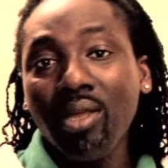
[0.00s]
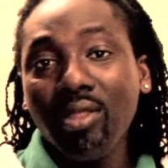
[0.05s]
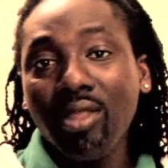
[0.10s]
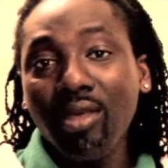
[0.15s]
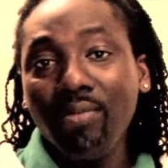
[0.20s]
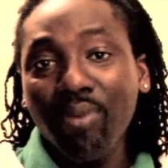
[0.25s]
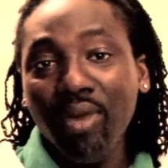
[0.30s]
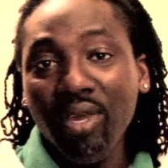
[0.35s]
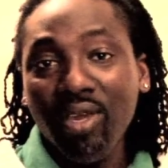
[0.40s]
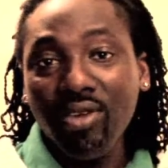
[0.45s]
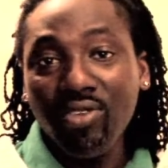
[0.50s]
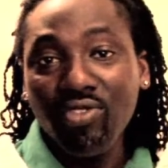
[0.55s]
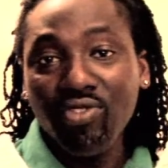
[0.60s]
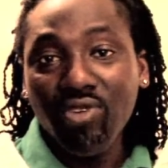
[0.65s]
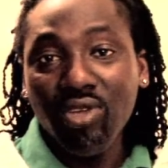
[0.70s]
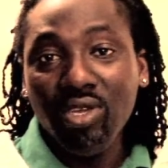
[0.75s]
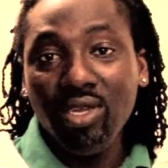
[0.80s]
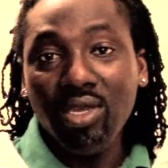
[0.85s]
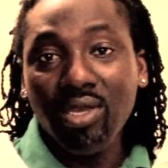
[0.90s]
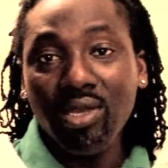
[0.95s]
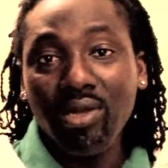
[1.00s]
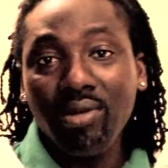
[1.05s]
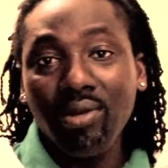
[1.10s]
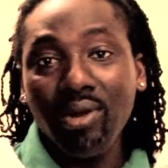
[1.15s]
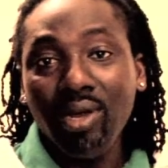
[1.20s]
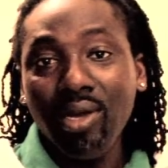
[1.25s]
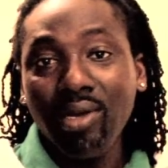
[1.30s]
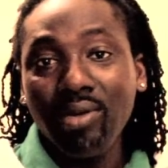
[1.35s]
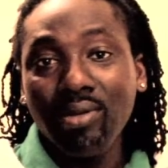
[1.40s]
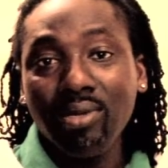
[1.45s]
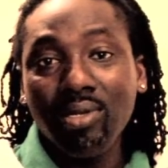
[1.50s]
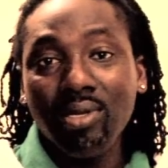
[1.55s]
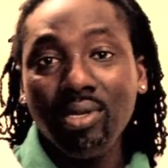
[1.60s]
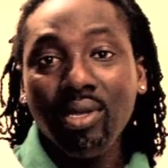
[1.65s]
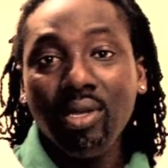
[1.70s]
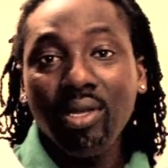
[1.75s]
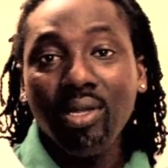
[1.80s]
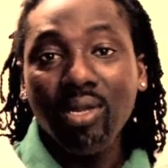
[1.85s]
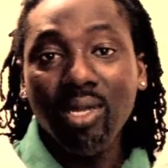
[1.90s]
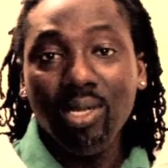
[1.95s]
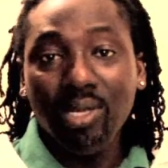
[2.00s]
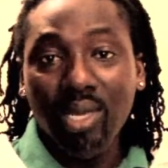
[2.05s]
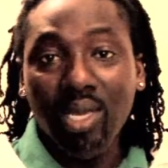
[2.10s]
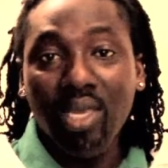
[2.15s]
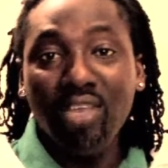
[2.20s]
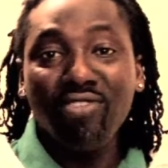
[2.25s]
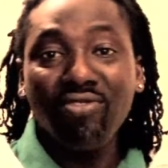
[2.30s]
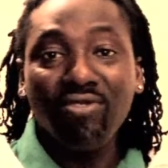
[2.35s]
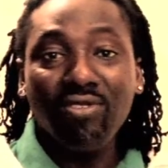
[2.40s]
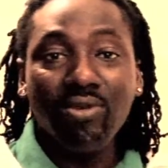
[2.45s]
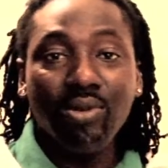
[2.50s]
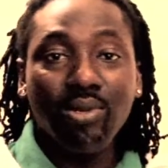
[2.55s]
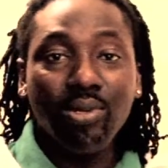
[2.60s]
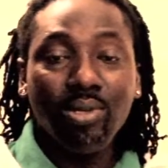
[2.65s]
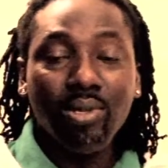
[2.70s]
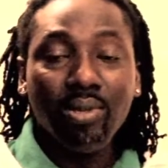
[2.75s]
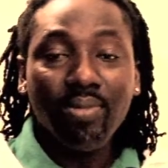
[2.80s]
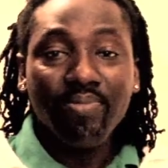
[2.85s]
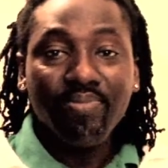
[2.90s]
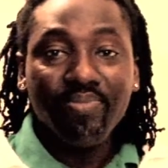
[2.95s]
the bigotry around these issues.